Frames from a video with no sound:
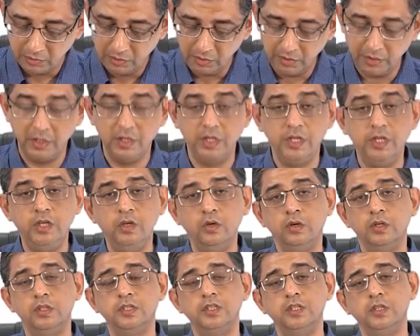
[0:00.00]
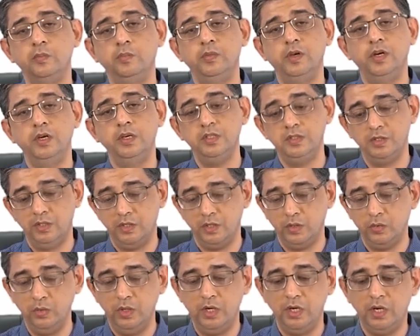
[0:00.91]
The deoxygenated blood is
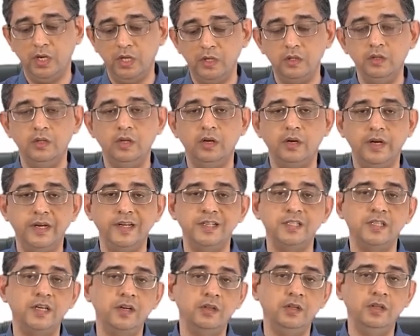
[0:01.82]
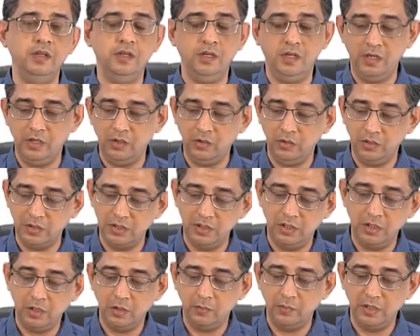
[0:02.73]
circulating in the right side of the heart,
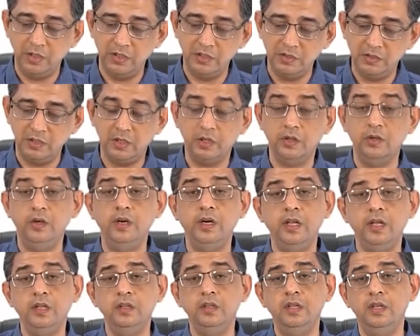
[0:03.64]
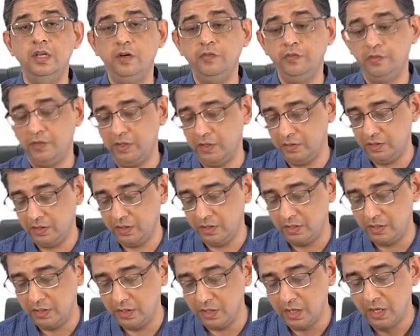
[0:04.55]
oxygenated blood is circulating in the left side of the
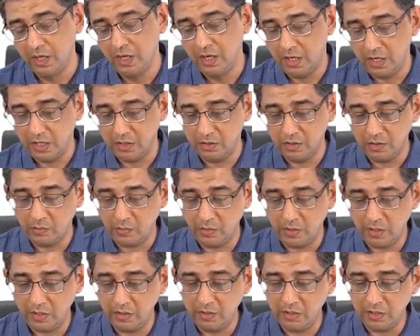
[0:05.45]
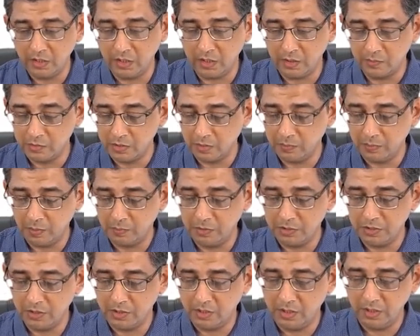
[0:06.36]
heart, and the query that comes up
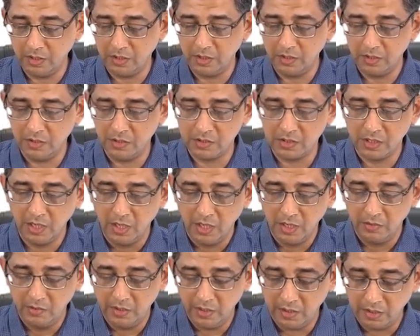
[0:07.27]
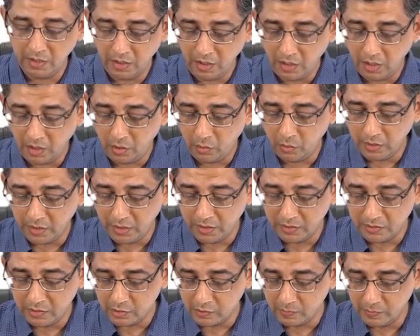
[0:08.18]
immediately is that how
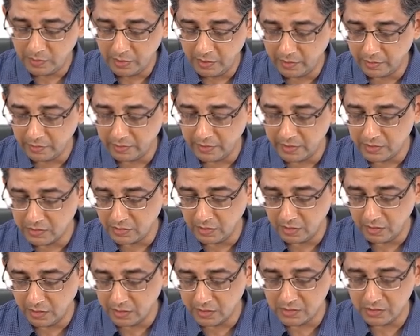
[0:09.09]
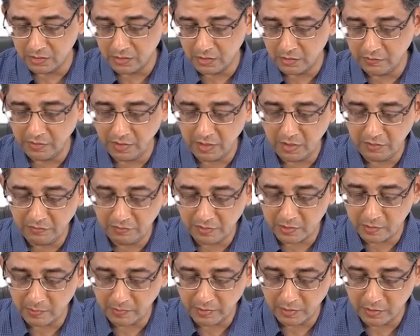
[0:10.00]
did this blood reach the lungs in the very
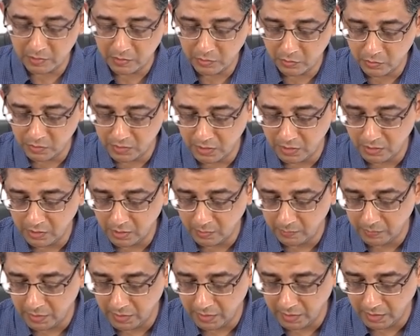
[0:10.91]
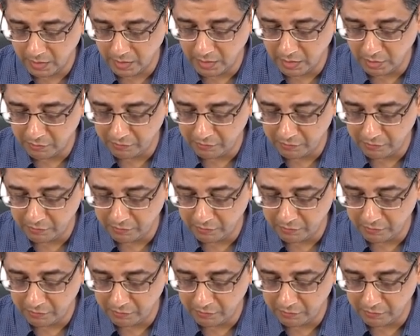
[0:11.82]
first place? You see, the blood can